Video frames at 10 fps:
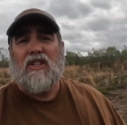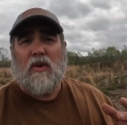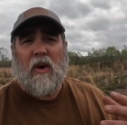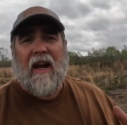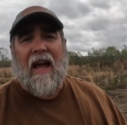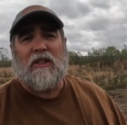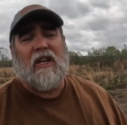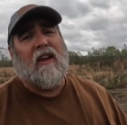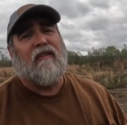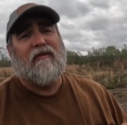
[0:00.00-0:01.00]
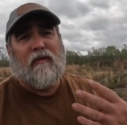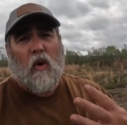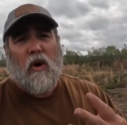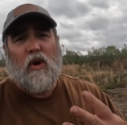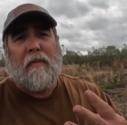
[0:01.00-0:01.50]
So we're gonna actually get
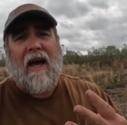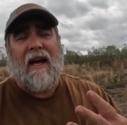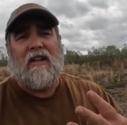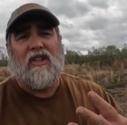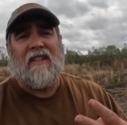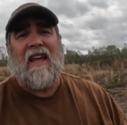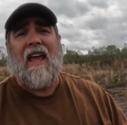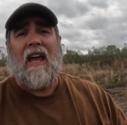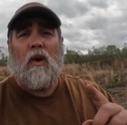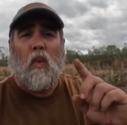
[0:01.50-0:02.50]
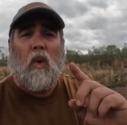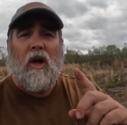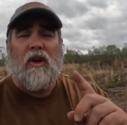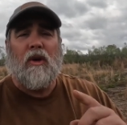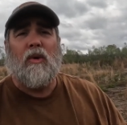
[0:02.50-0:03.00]
four new packages and
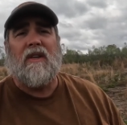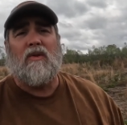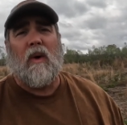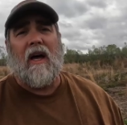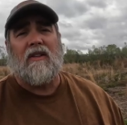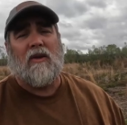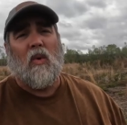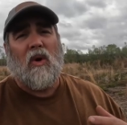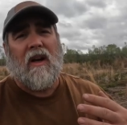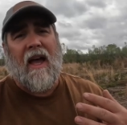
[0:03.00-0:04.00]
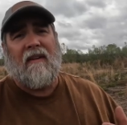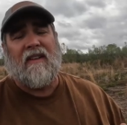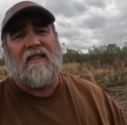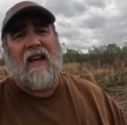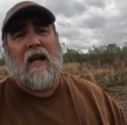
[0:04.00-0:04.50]
one nuke as well. So we're gonna have a
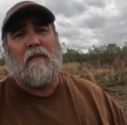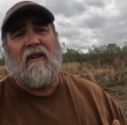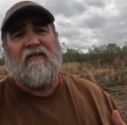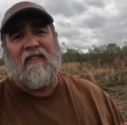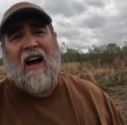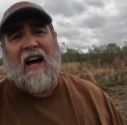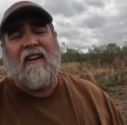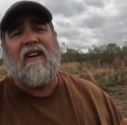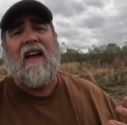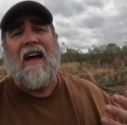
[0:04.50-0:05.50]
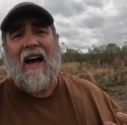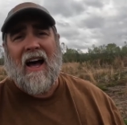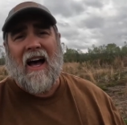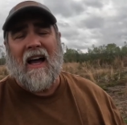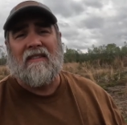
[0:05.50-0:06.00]
setup of five
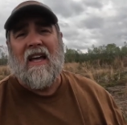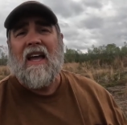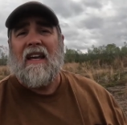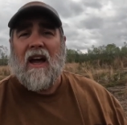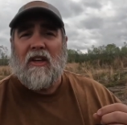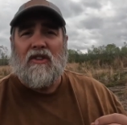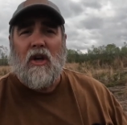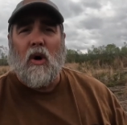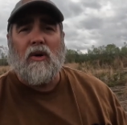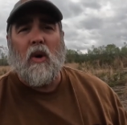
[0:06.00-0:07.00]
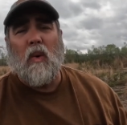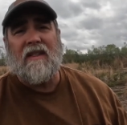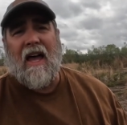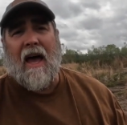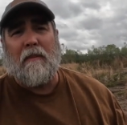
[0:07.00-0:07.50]
hives. Now, I don't know
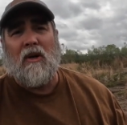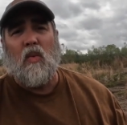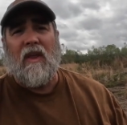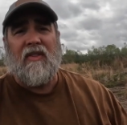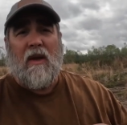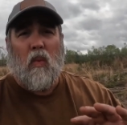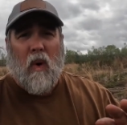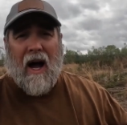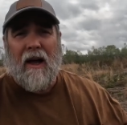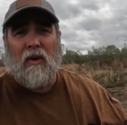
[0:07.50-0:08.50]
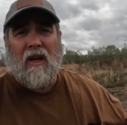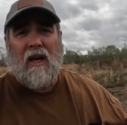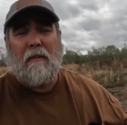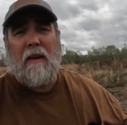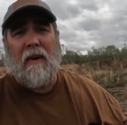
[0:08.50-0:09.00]
what's happened with the wild
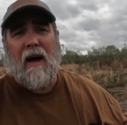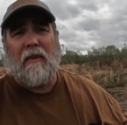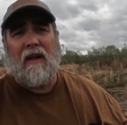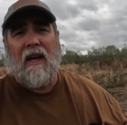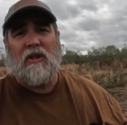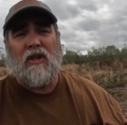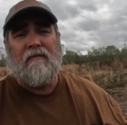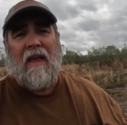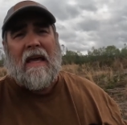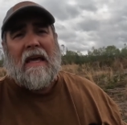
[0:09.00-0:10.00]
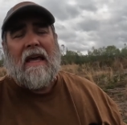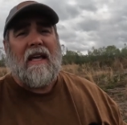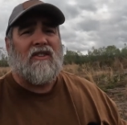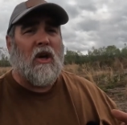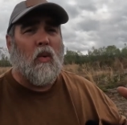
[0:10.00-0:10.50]
honeybee population,
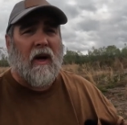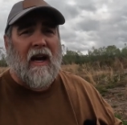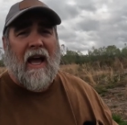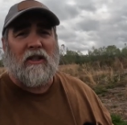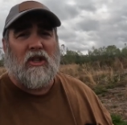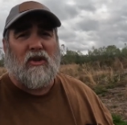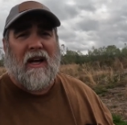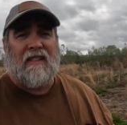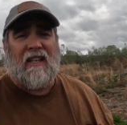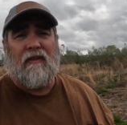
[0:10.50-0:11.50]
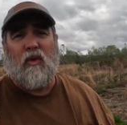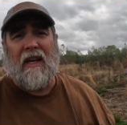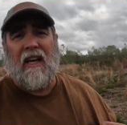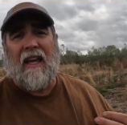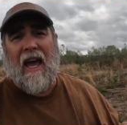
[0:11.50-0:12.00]
and so we're gonna actually try to see if we
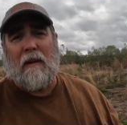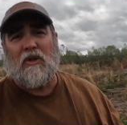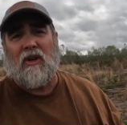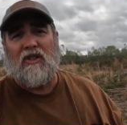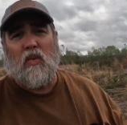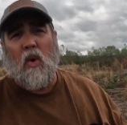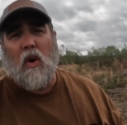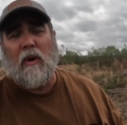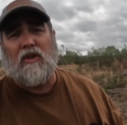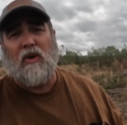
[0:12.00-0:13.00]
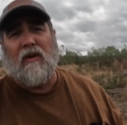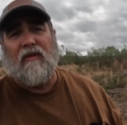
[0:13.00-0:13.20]
can capture a swarm or two